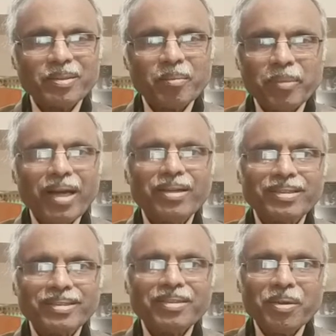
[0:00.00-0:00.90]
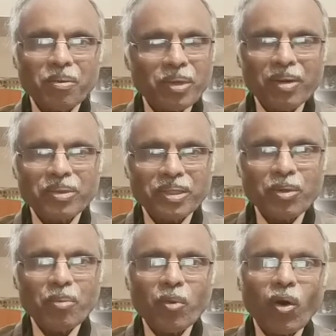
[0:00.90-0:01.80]
because we have to give
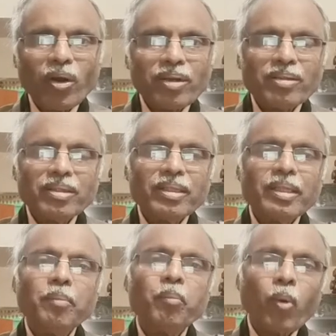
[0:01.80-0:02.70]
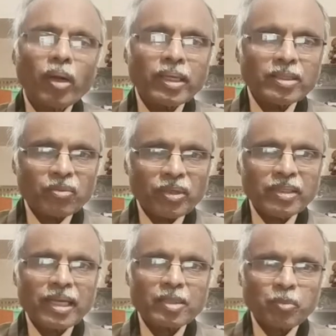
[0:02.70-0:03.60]
more importance for the
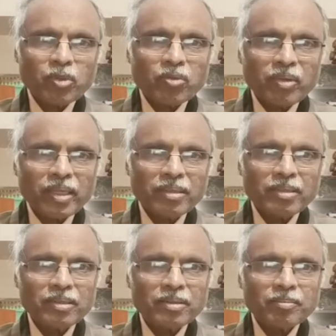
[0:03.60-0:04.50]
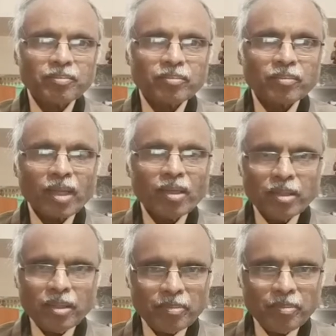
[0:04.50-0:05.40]
export finance.
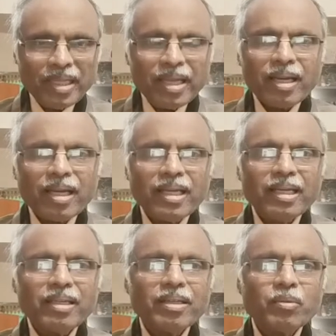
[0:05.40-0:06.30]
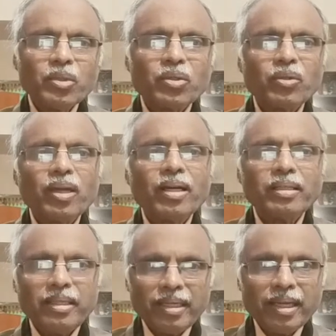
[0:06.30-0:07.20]
Merely we should not
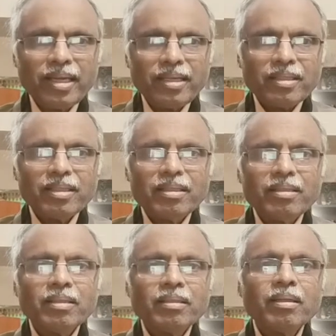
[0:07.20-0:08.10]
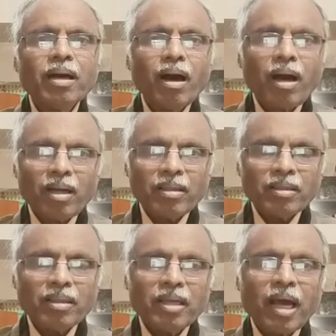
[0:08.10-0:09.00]
deny on
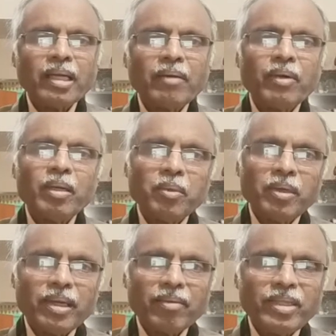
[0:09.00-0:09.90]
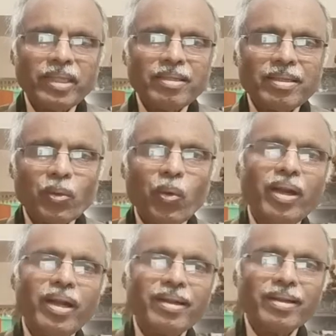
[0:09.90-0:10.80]
non-availability of the
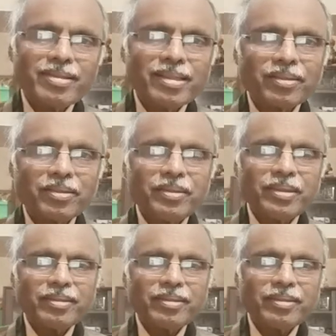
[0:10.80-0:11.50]
collateral security.